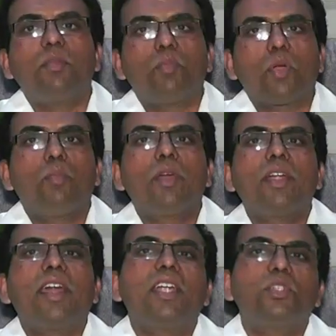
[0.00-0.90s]
Proper
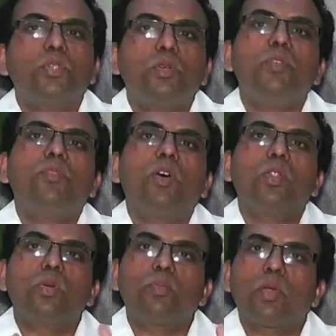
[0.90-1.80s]
diet should be
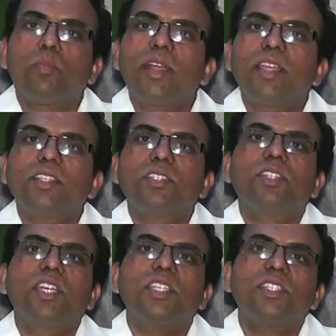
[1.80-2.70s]
followed. Proper
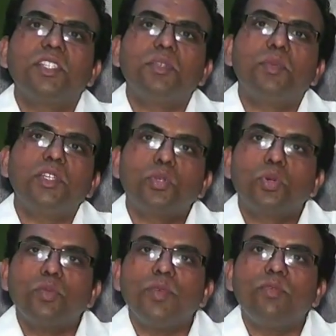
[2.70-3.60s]
exercise regimen
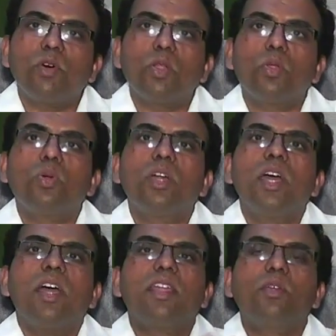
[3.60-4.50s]
should be followed.
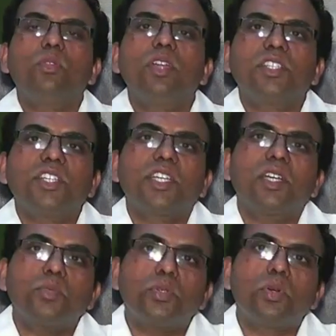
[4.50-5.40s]
Regular
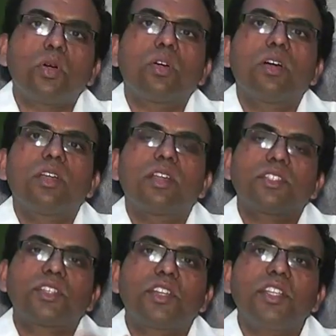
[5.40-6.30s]
checkup should occur.
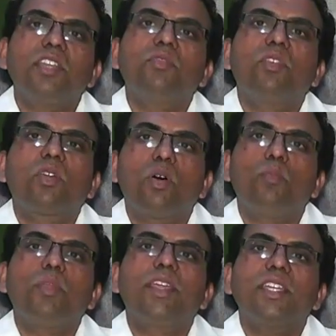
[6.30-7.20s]
Screening for
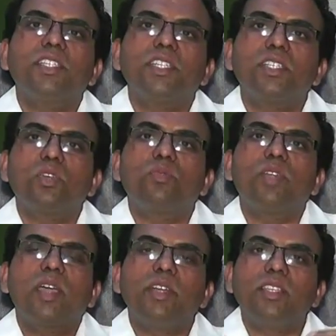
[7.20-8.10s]
complications of
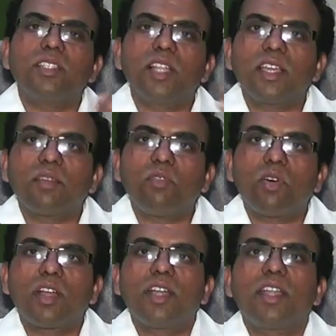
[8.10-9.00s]
diabetes, like
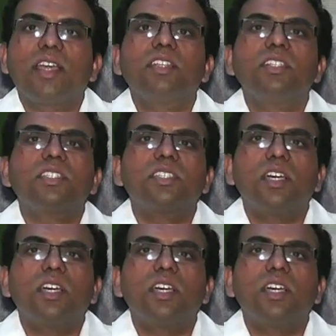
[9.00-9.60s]
for retinal